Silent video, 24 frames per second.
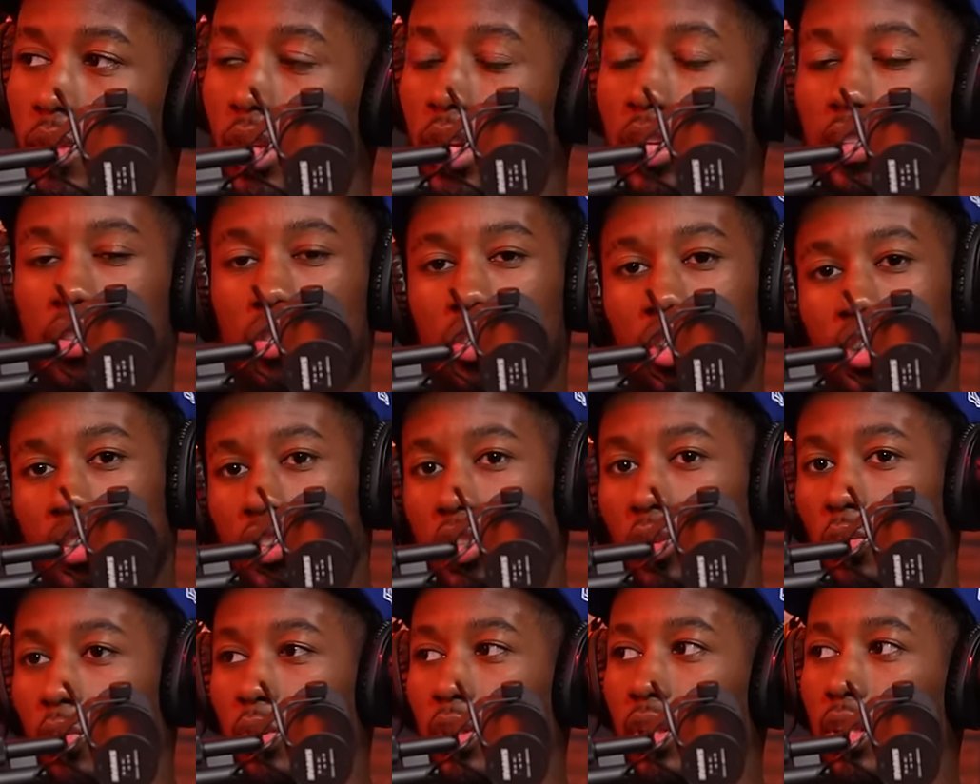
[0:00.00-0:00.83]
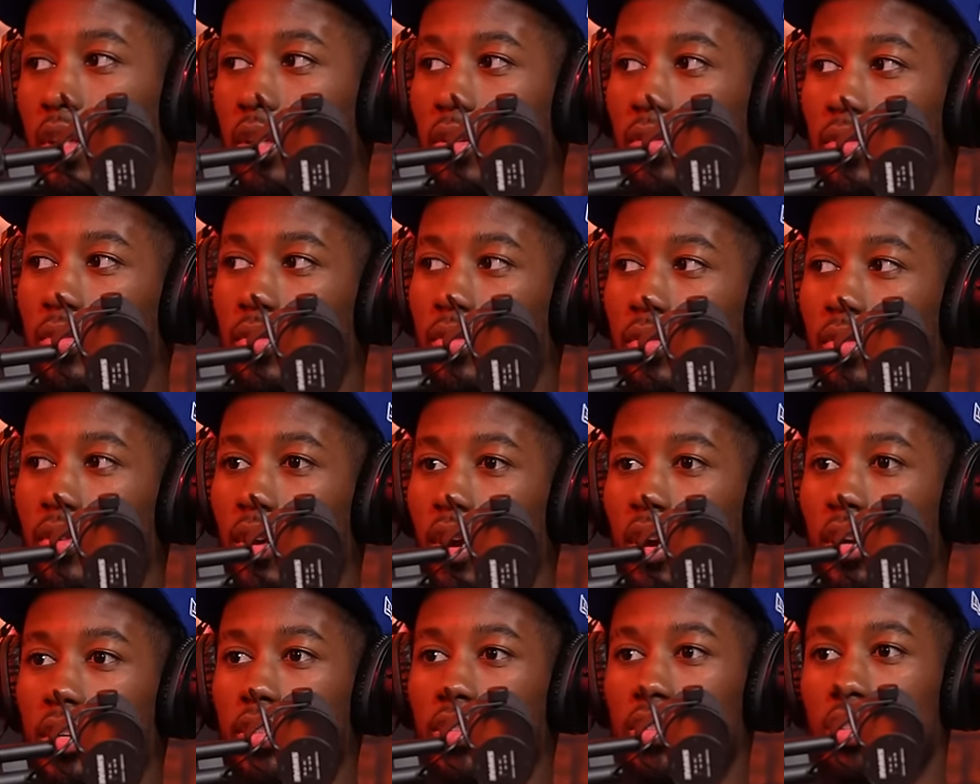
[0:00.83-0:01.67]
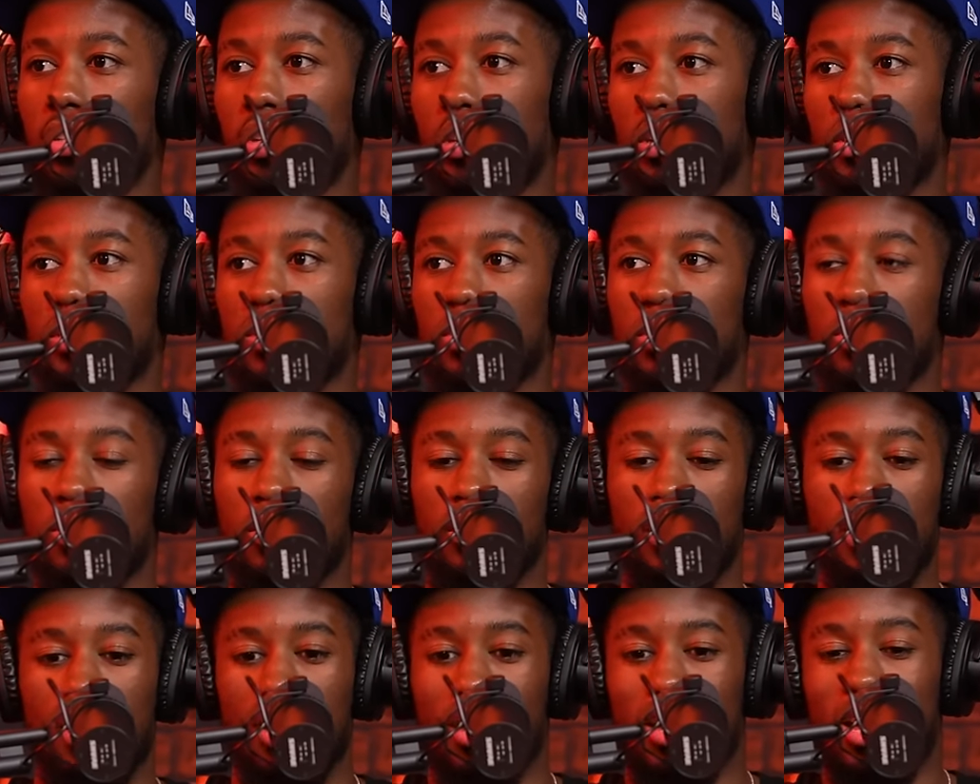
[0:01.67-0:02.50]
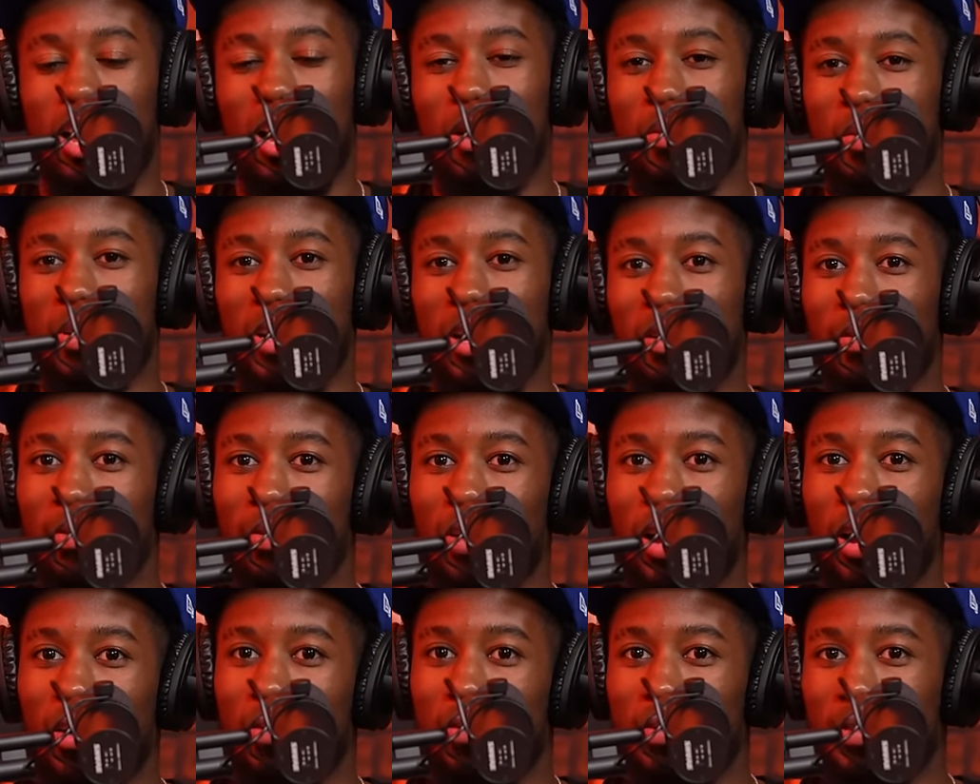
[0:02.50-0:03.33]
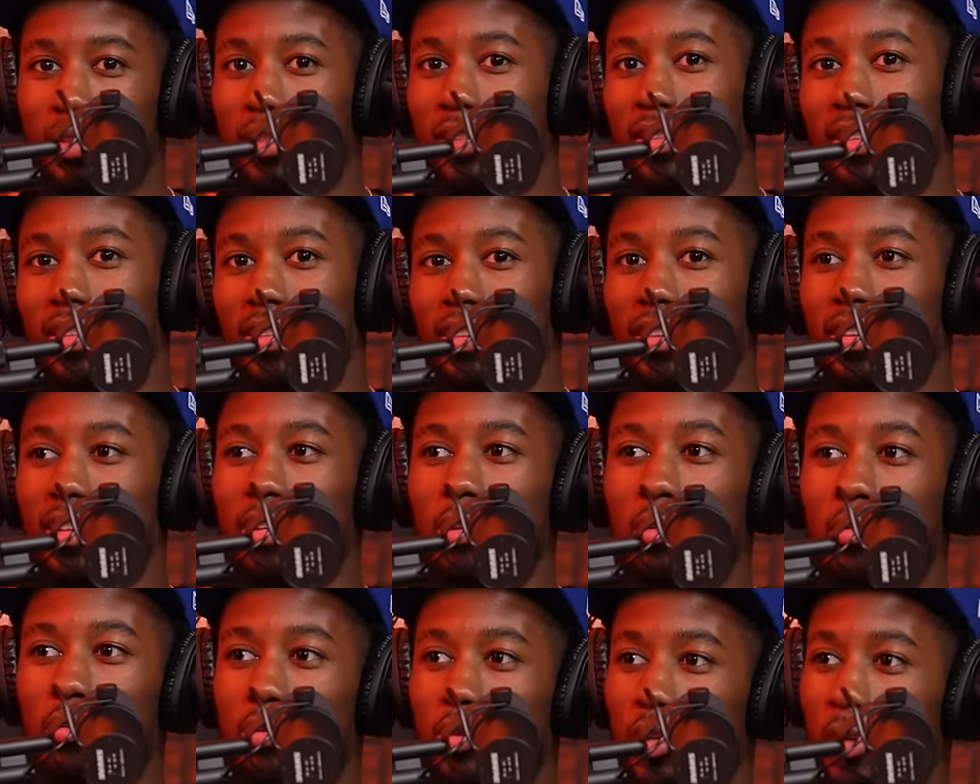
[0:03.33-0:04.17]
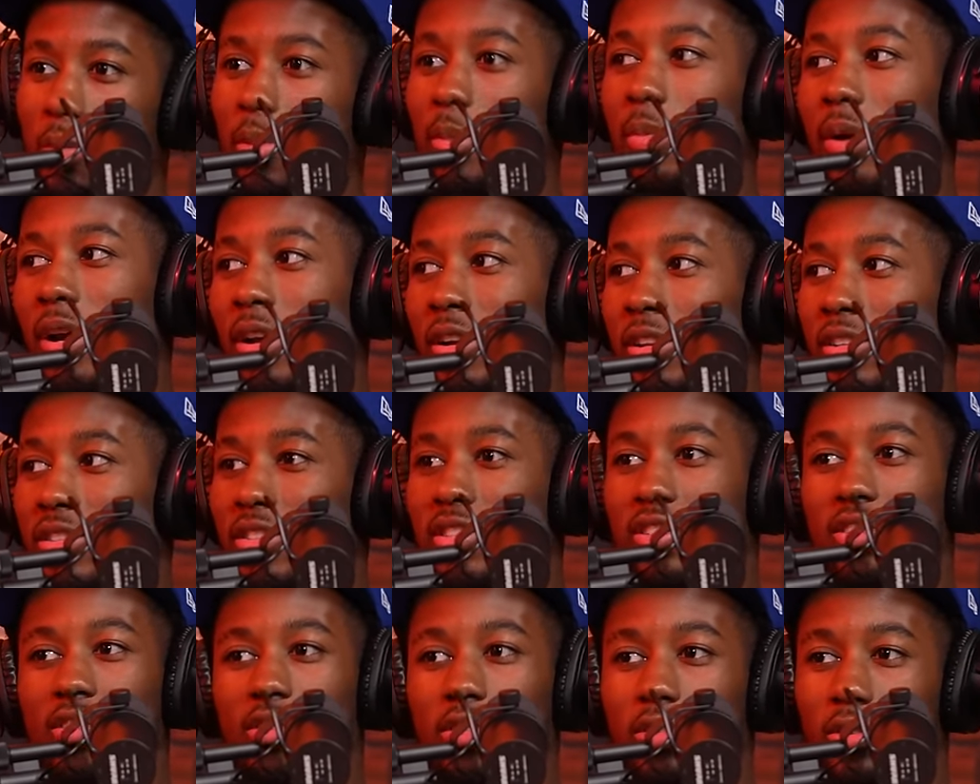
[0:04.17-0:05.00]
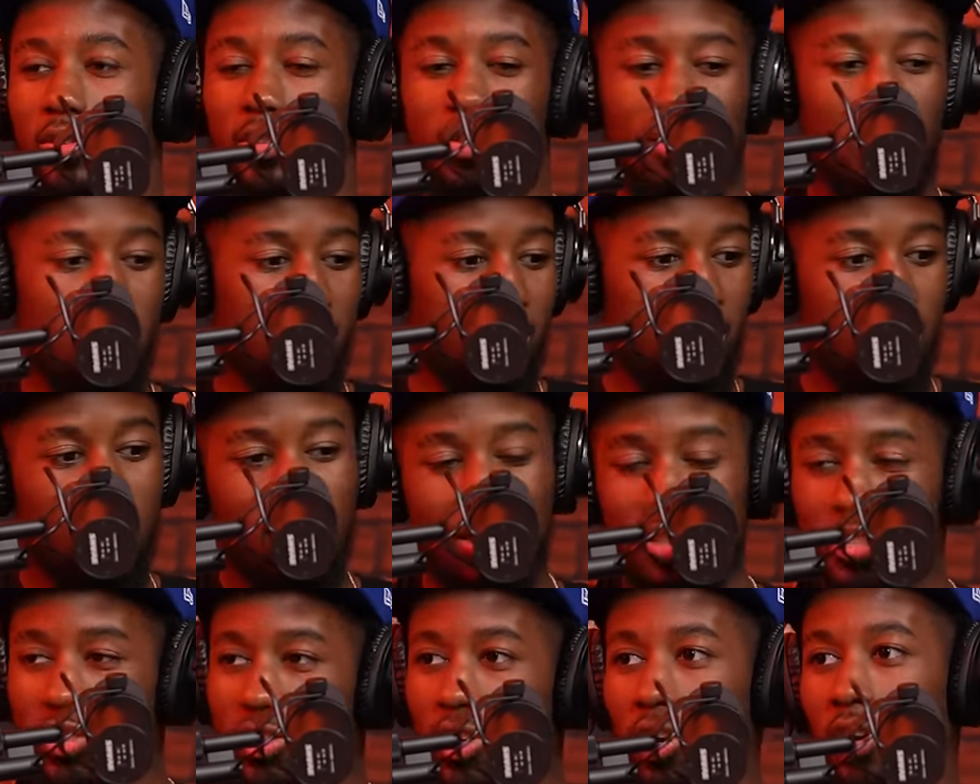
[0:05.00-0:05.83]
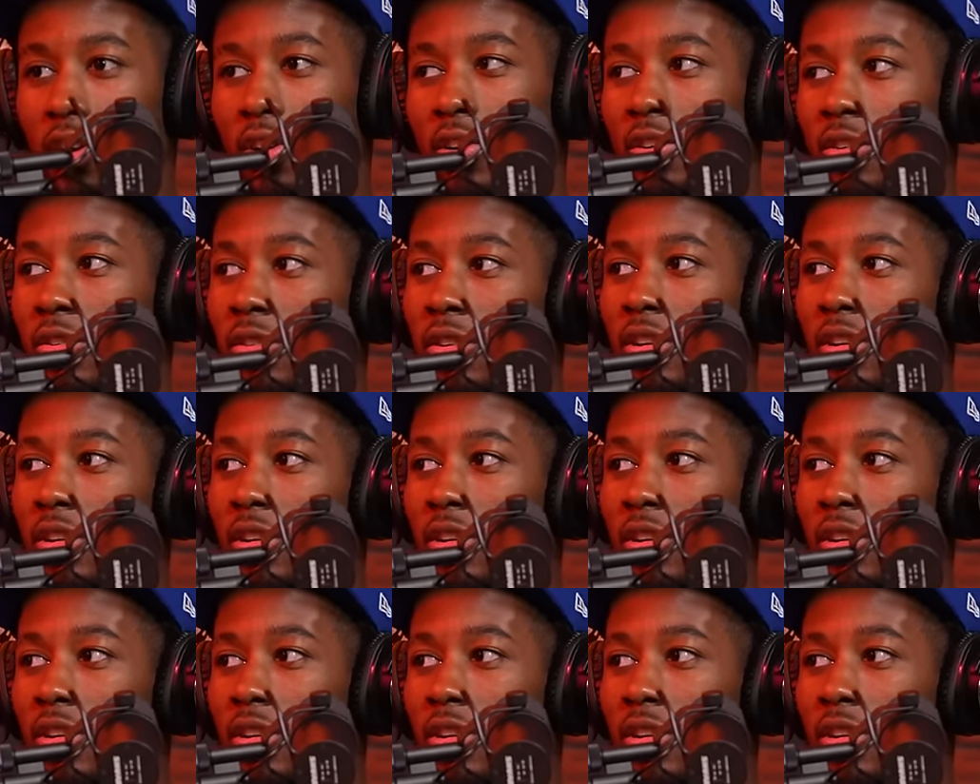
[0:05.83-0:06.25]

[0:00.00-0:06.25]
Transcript: right? It's just a relief, honestly, because yeah. you. I mean, I've, I've, you dream about it since you're like this tall,